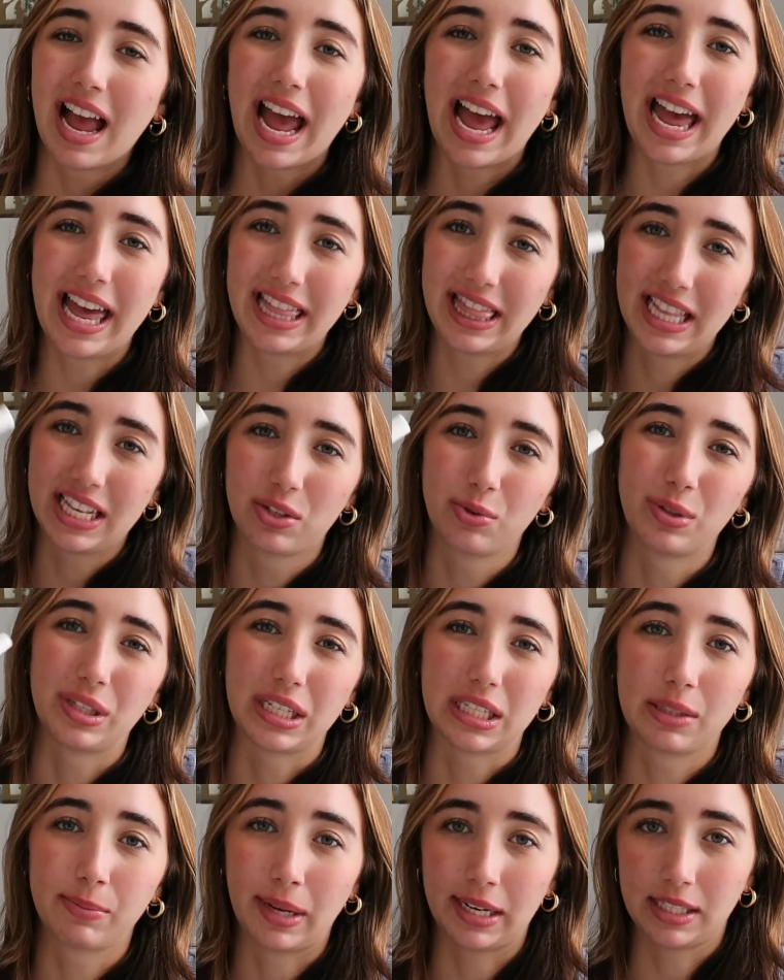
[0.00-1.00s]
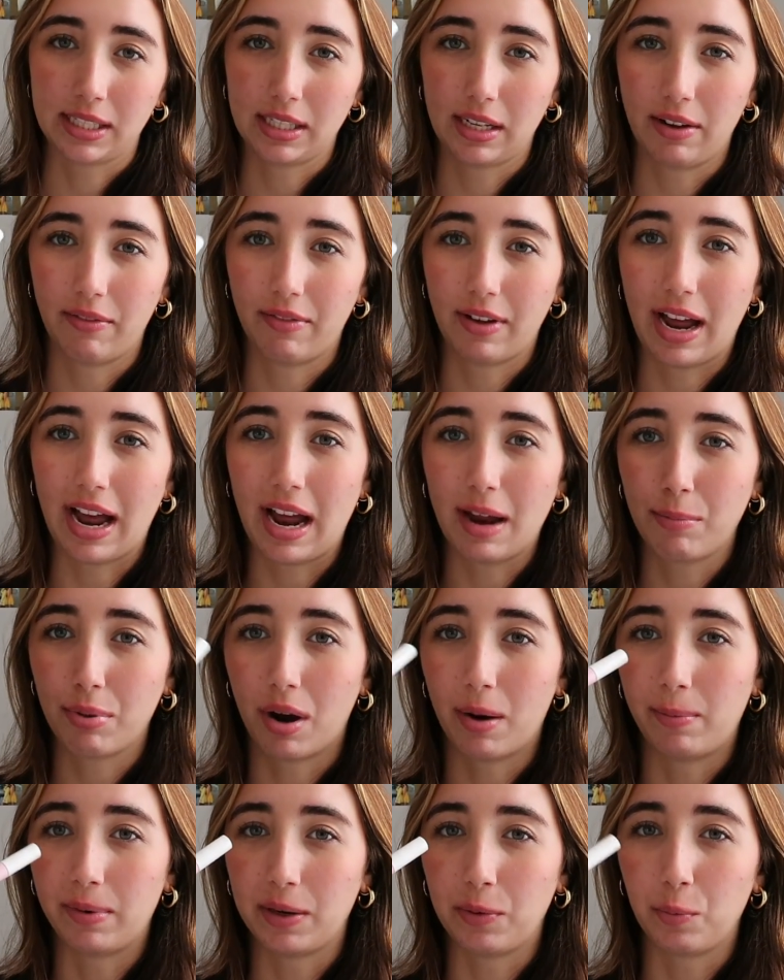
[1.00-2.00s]
and this was expensive. I
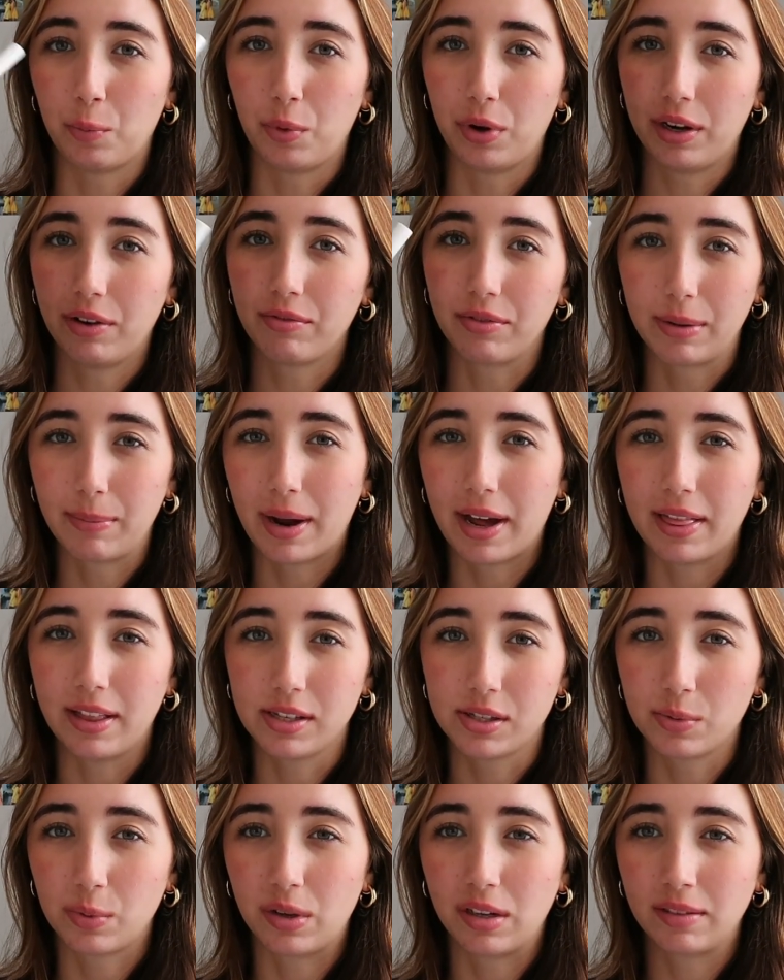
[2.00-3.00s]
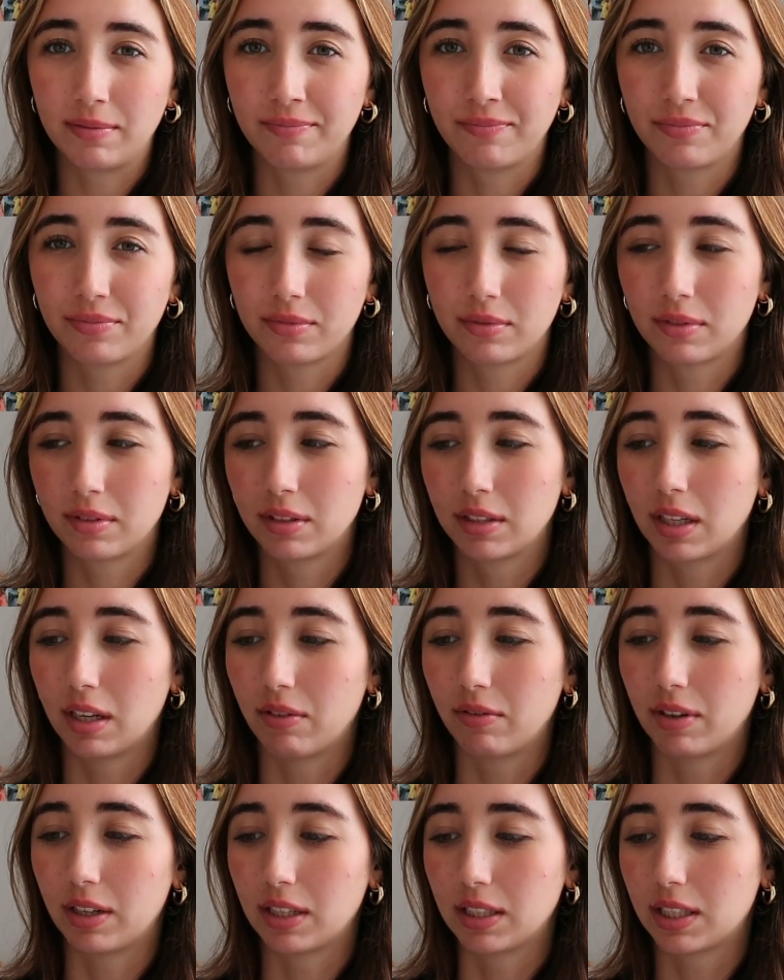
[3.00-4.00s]
probably wouldn't rebuy this one.
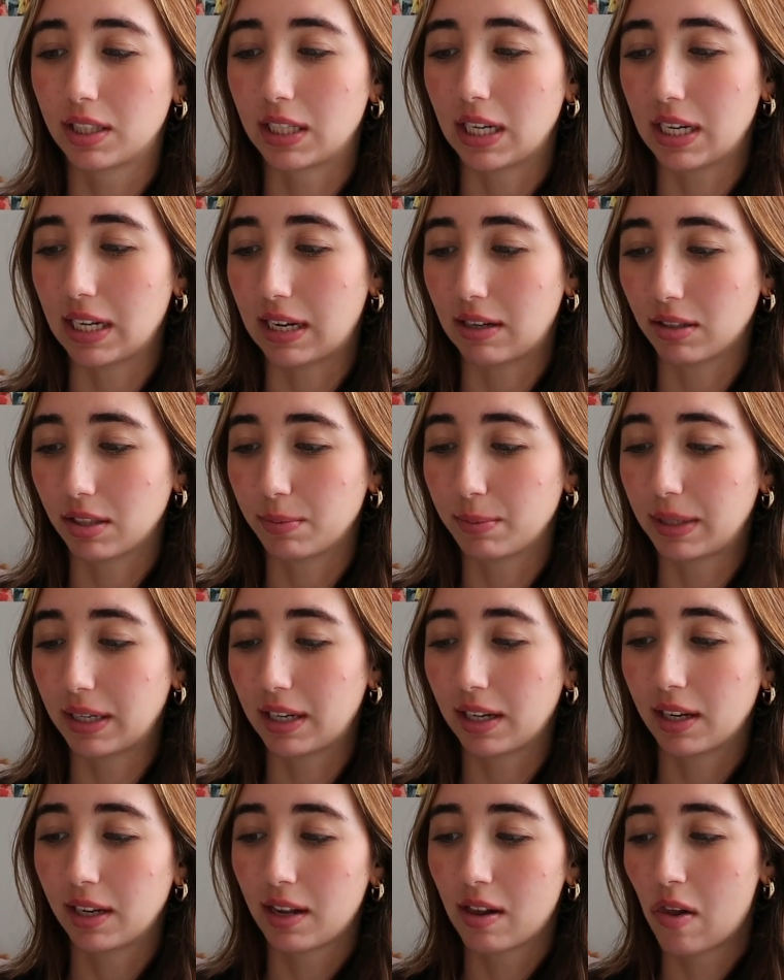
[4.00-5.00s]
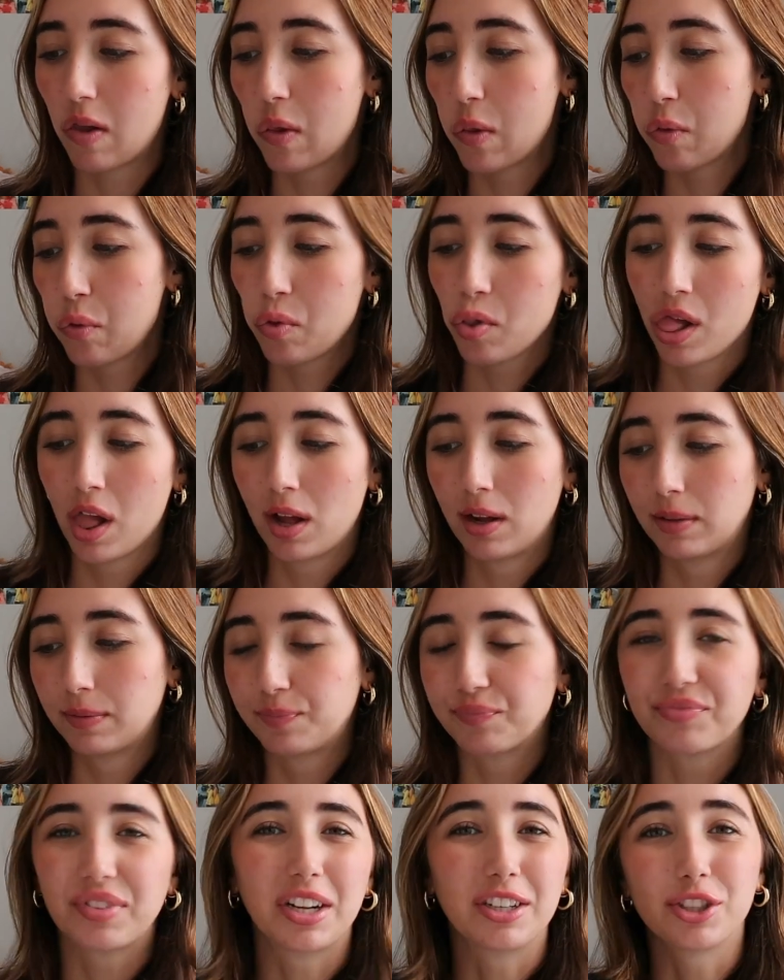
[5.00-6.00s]
Didn't really stand out to me.
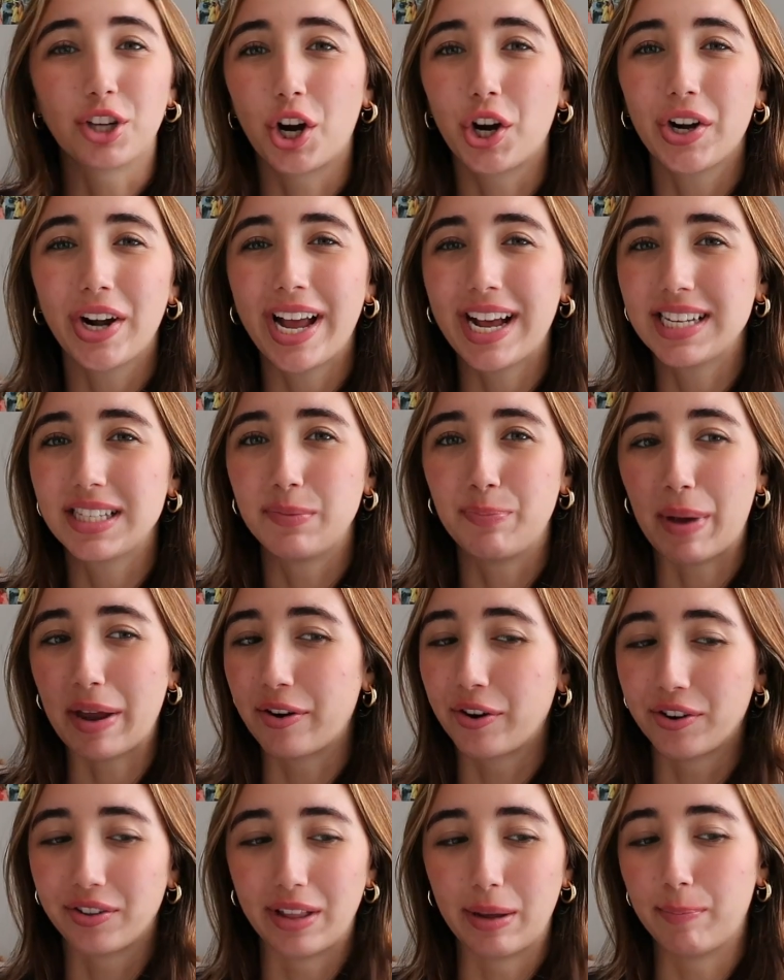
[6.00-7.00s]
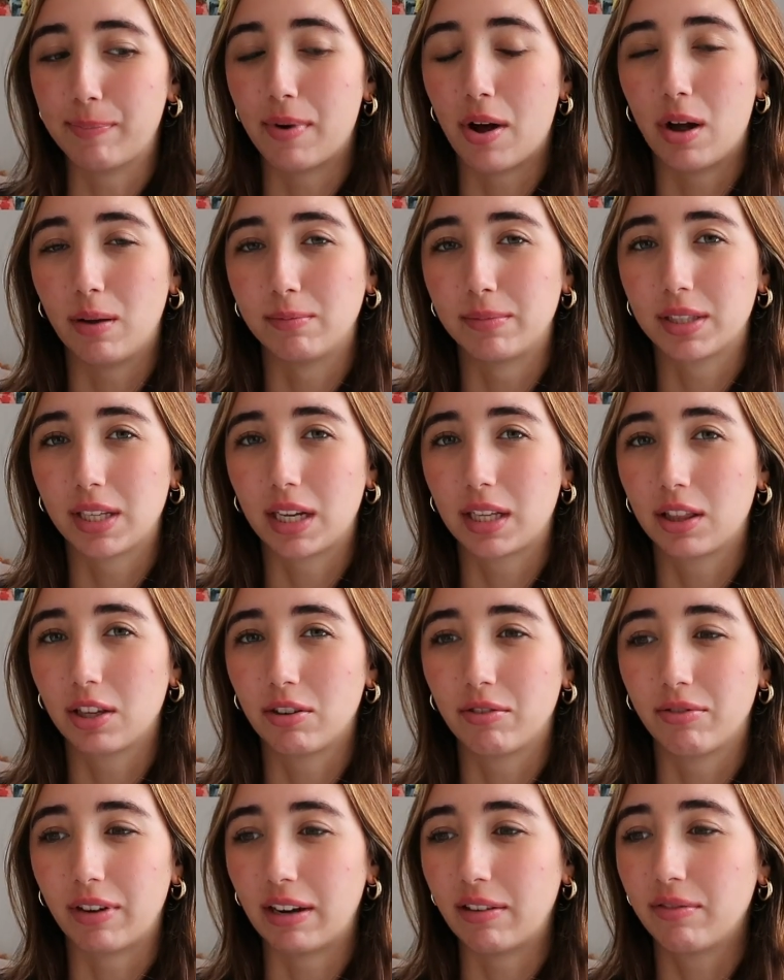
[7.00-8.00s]
Tarte has better lip balms, like
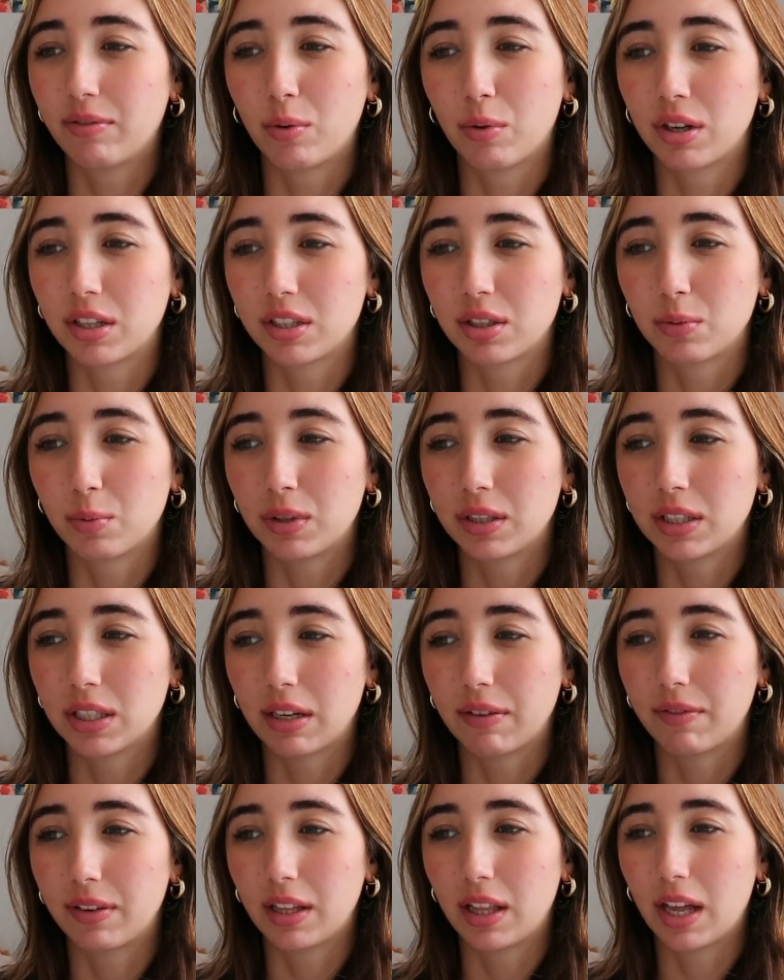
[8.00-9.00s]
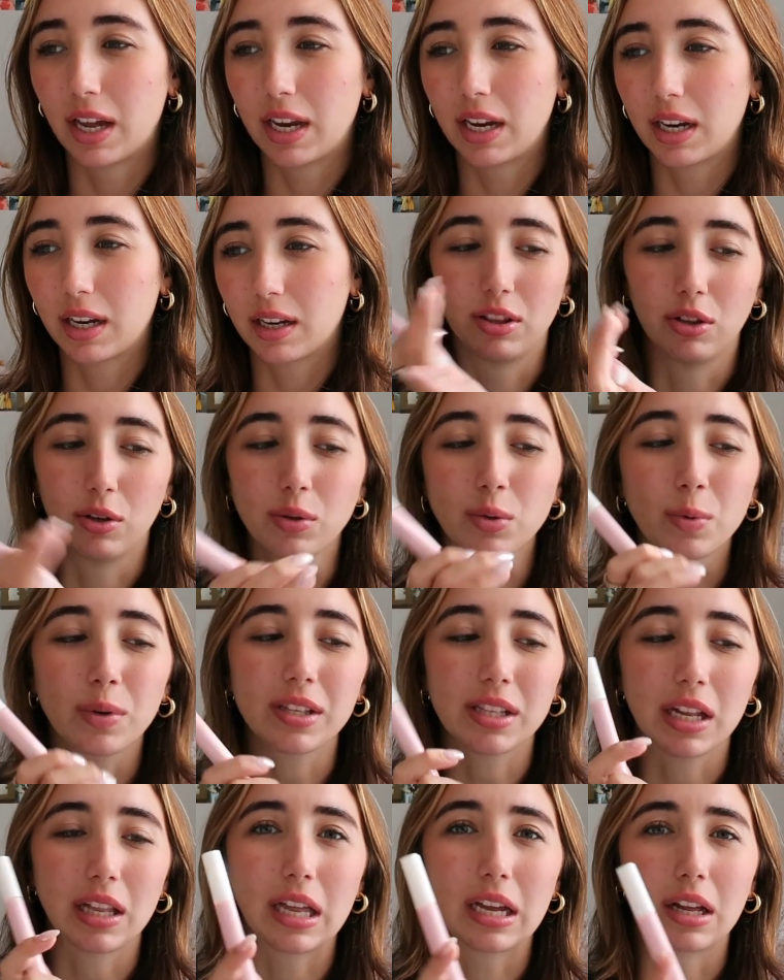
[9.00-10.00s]
their Rainforest ones, I feel like. And those
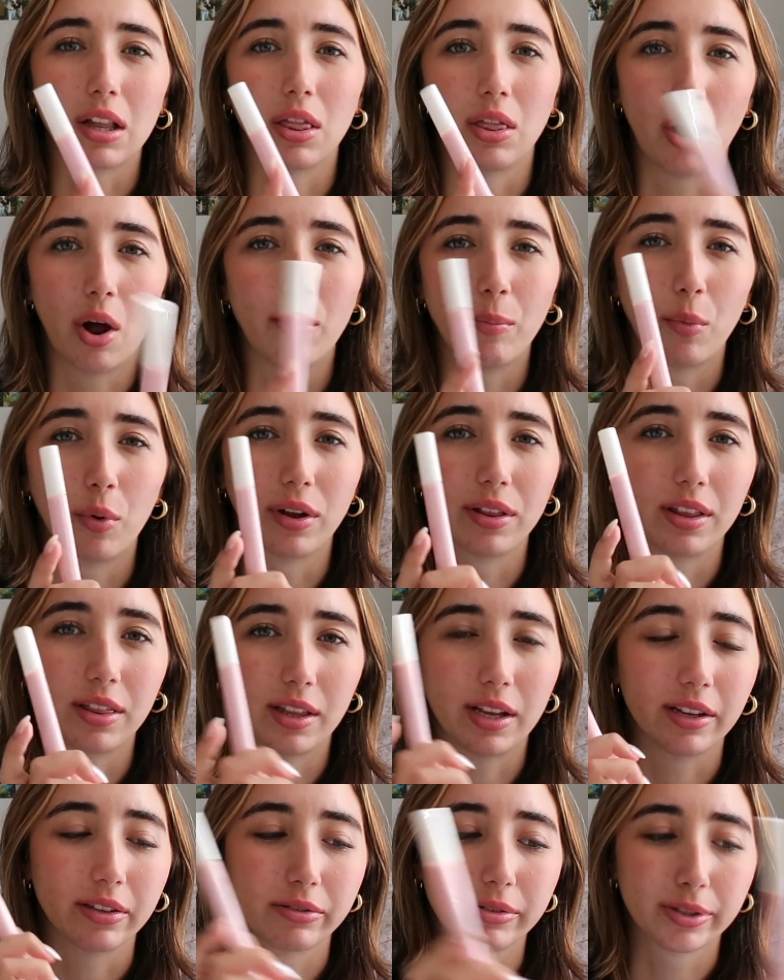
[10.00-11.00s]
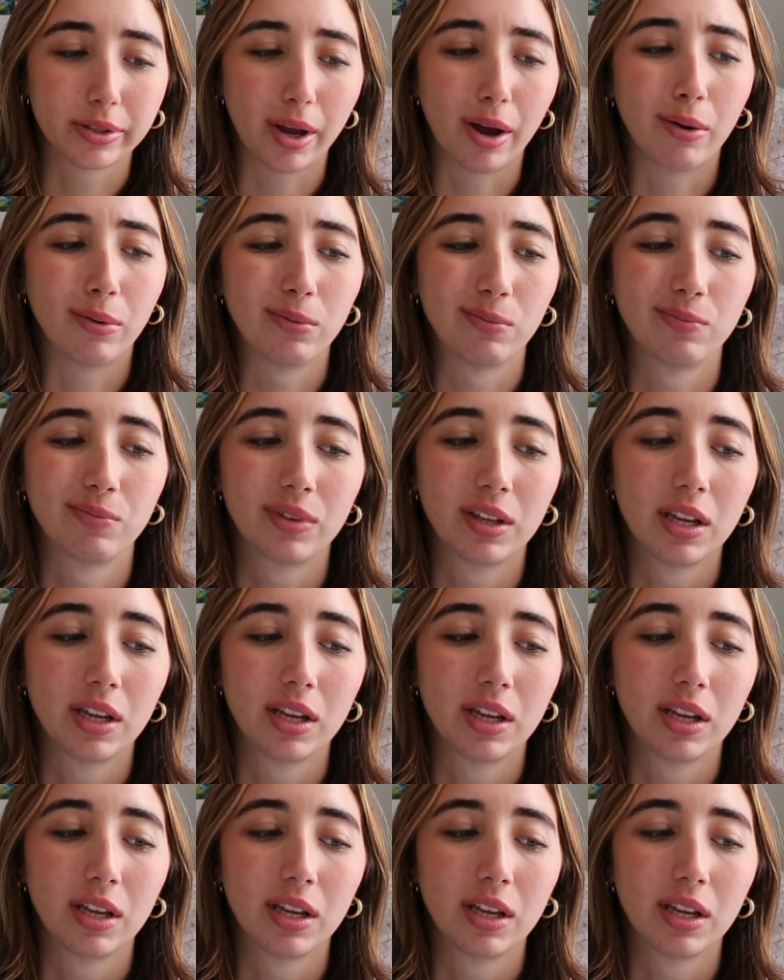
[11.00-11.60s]
ones I like a lot more than this, so